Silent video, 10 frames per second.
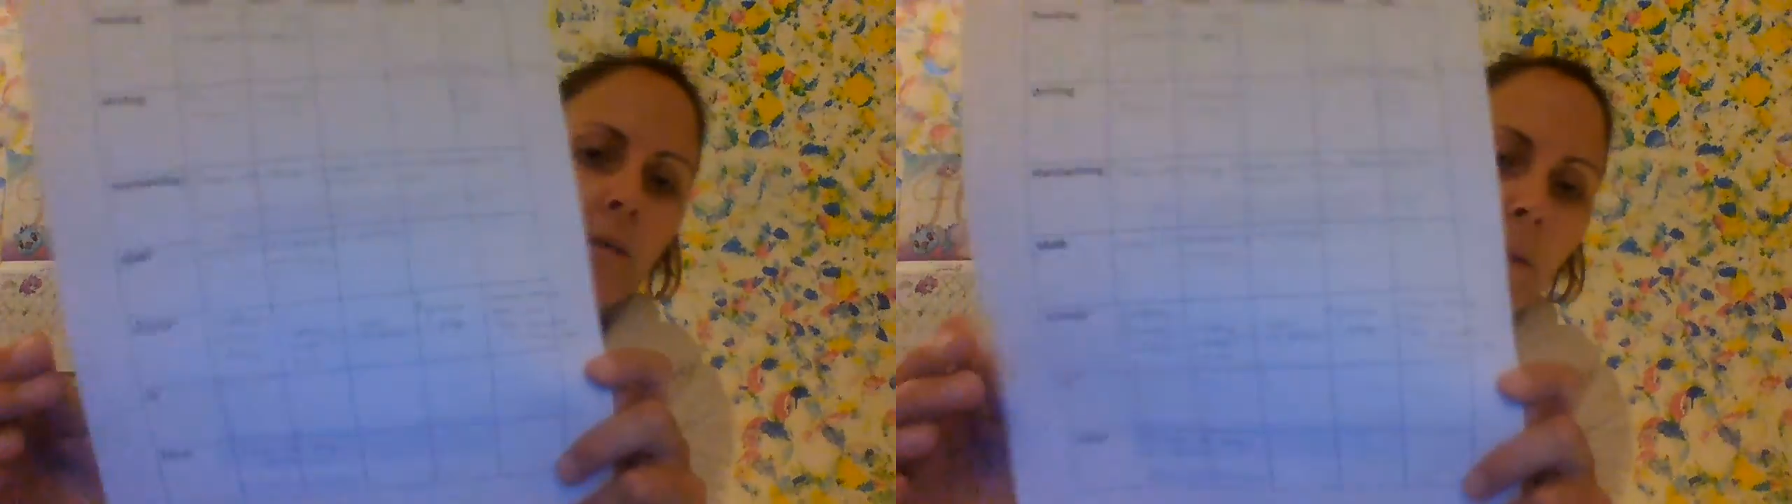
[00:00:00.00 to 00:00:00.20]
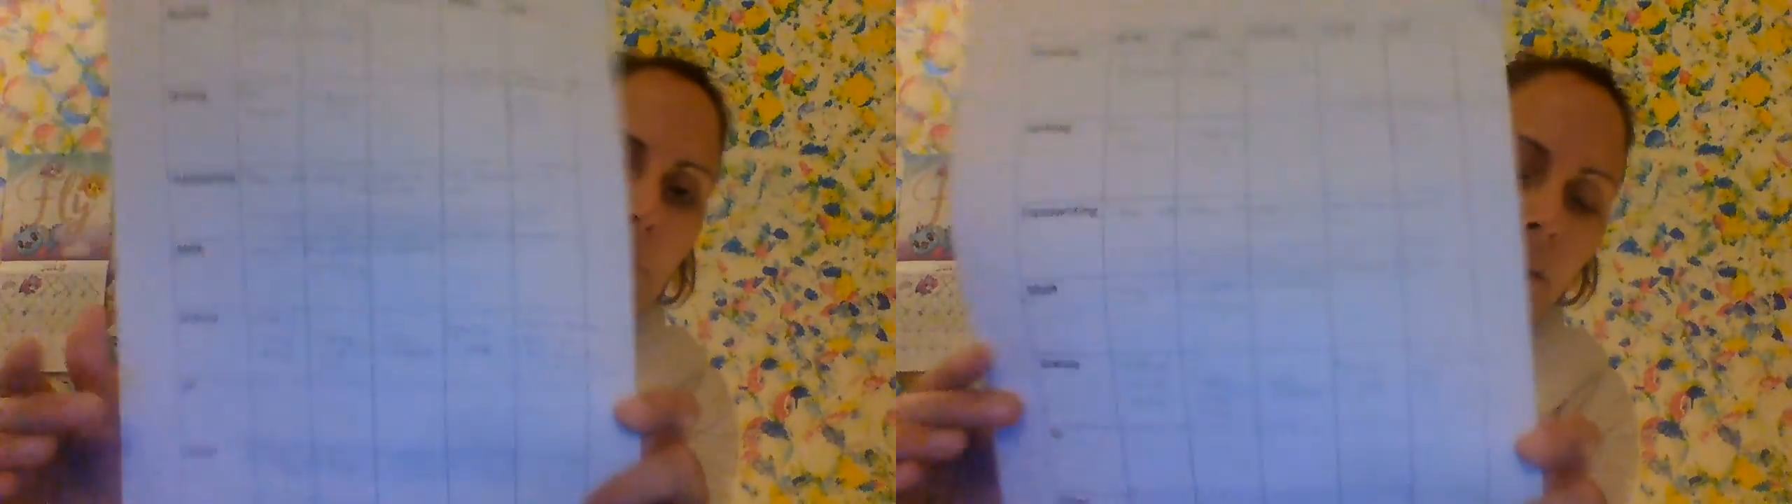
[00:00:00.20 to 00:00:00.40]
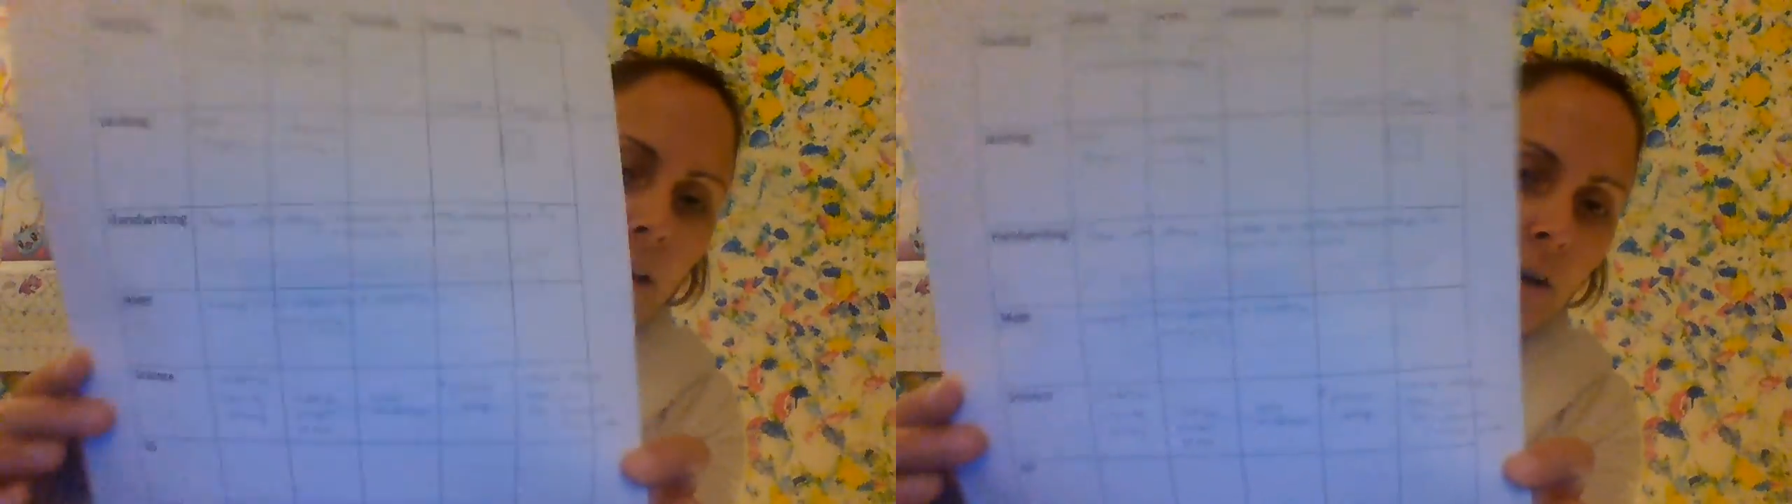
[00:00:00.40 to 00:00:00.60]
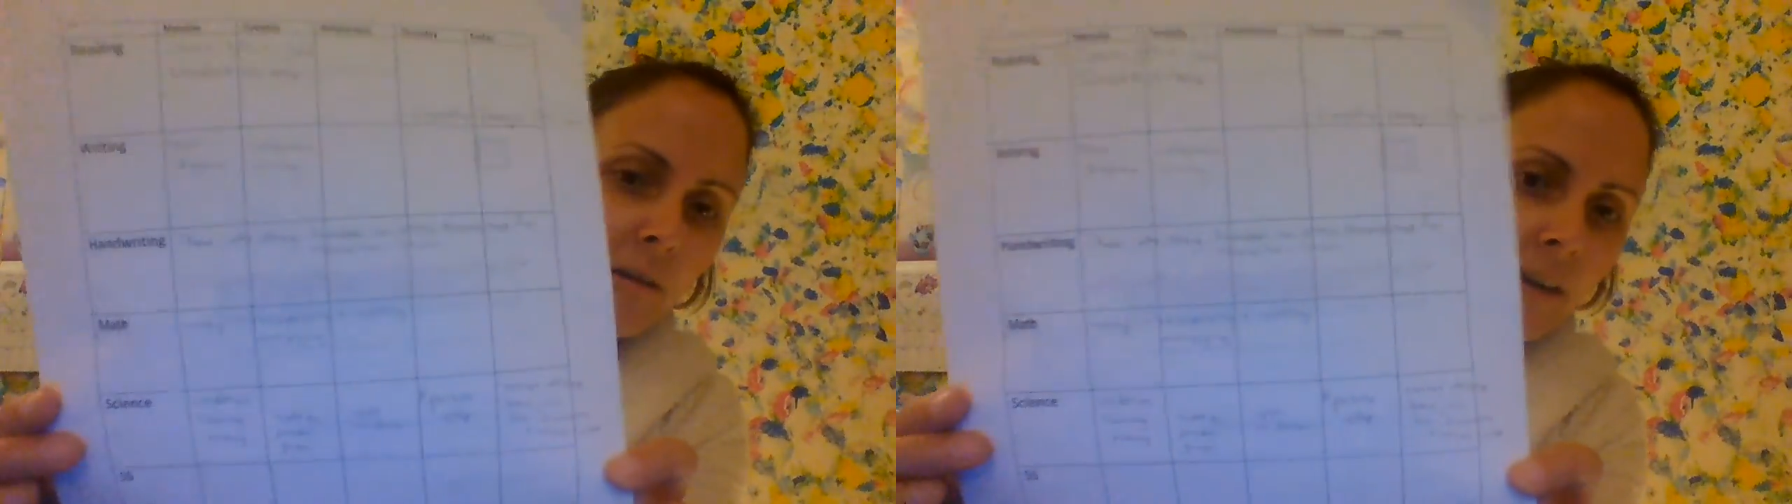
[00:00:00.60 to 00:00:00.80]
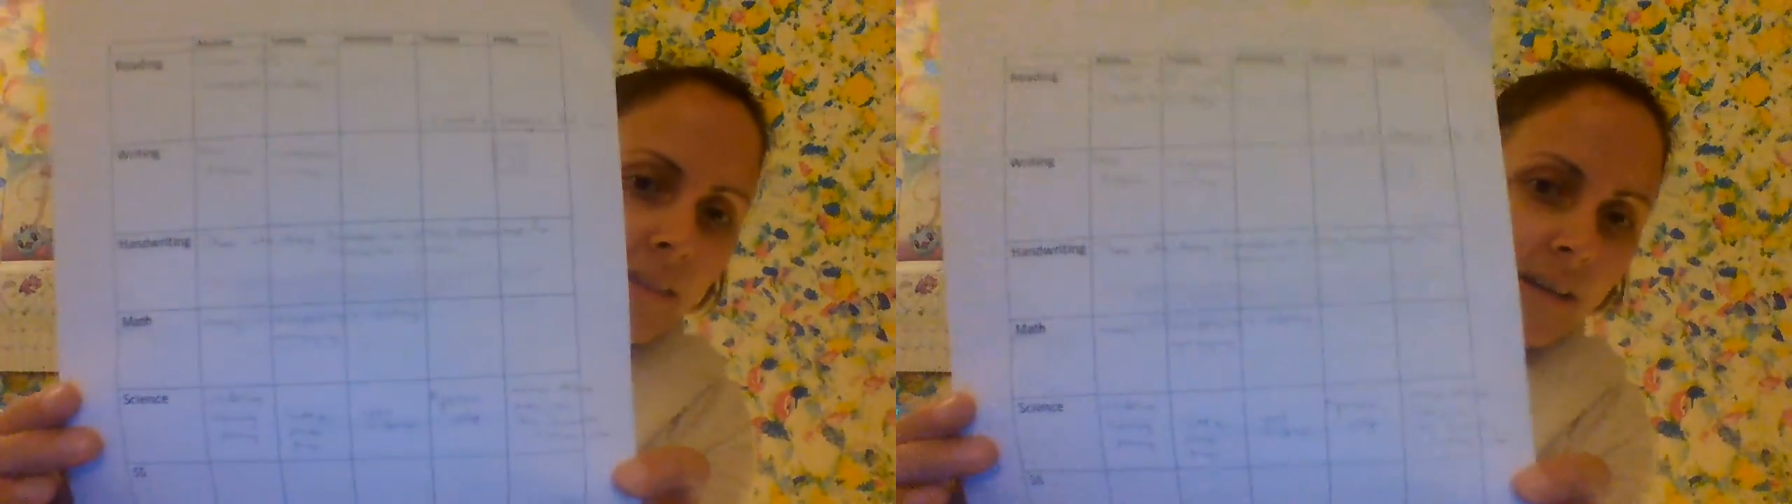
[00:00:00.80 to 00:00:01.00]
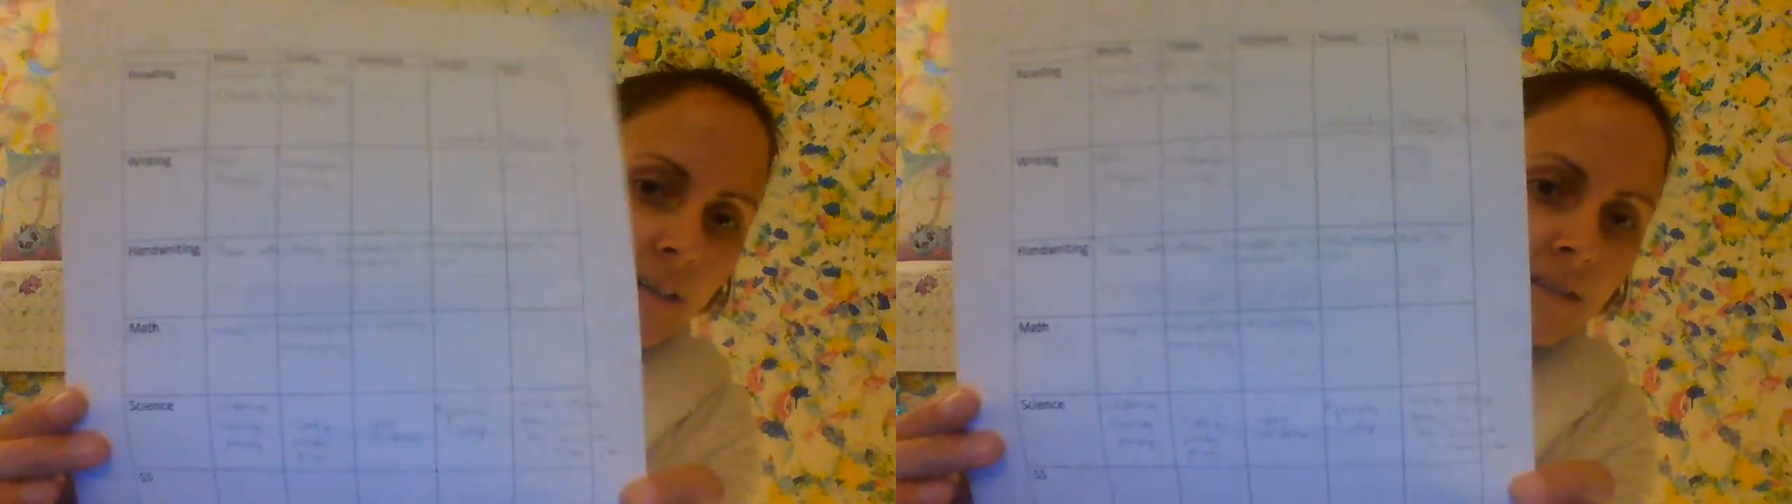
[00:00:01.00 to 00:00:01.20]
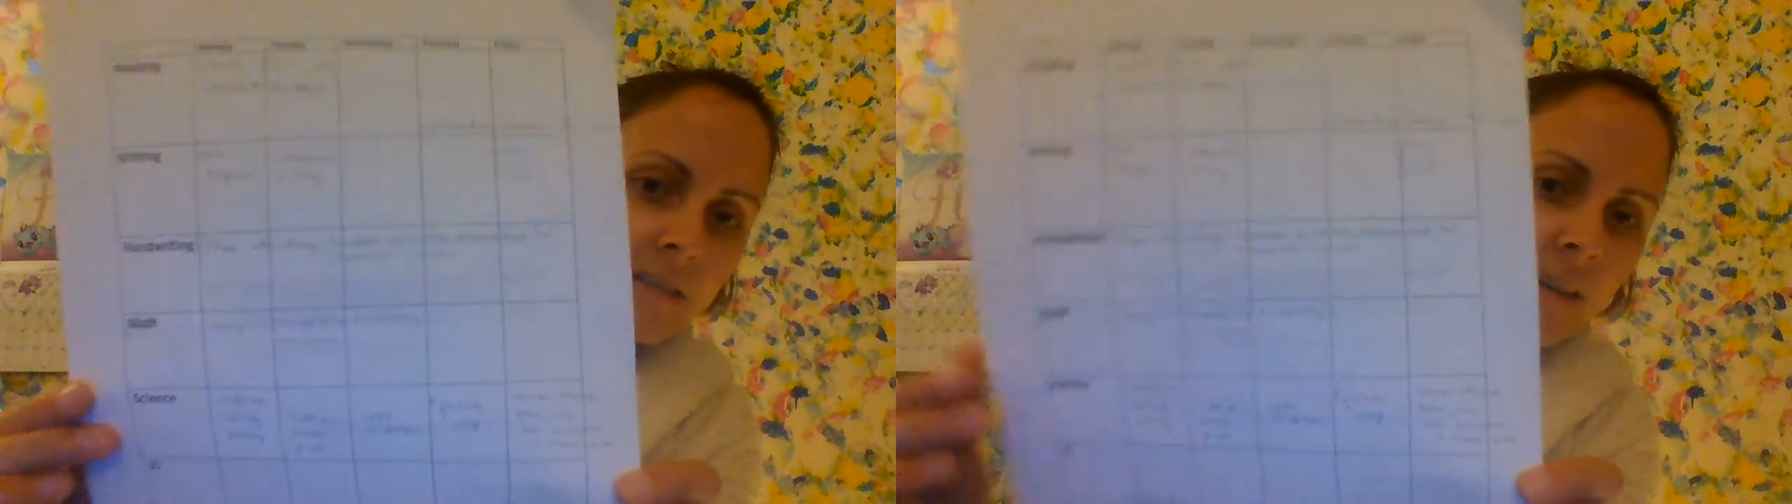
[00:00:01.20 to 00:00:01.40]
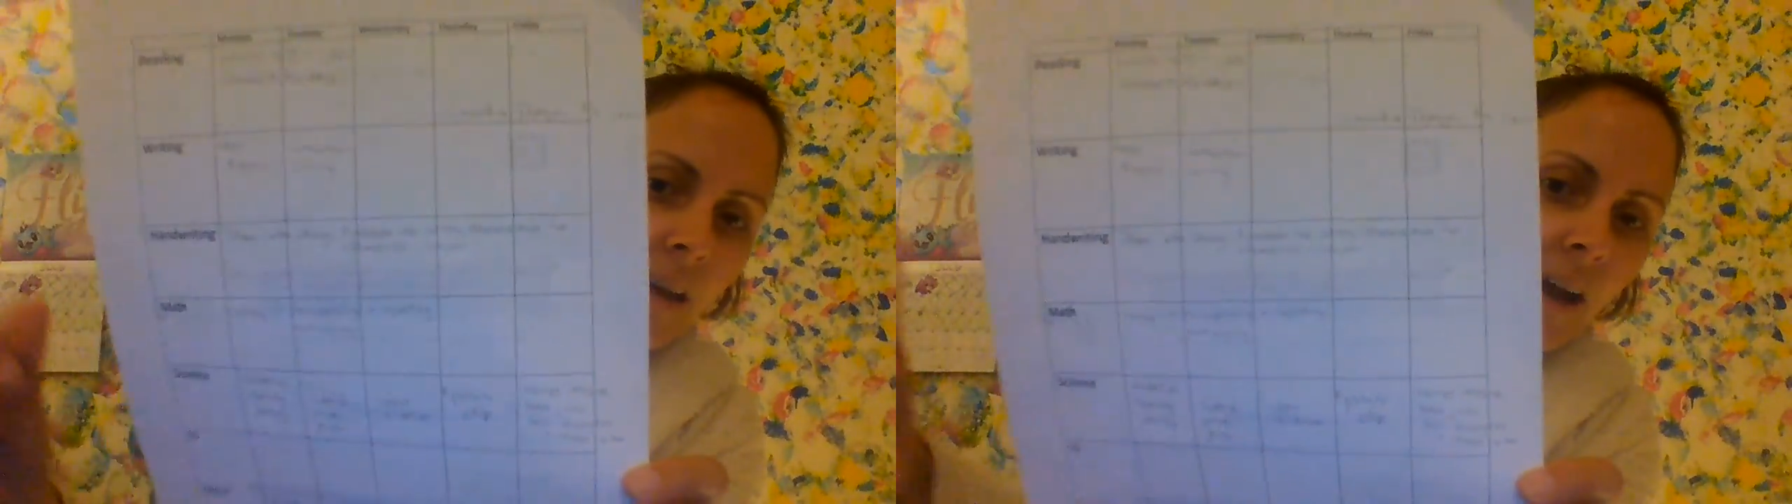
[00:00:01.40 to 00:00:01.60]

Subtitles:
with my planner like this.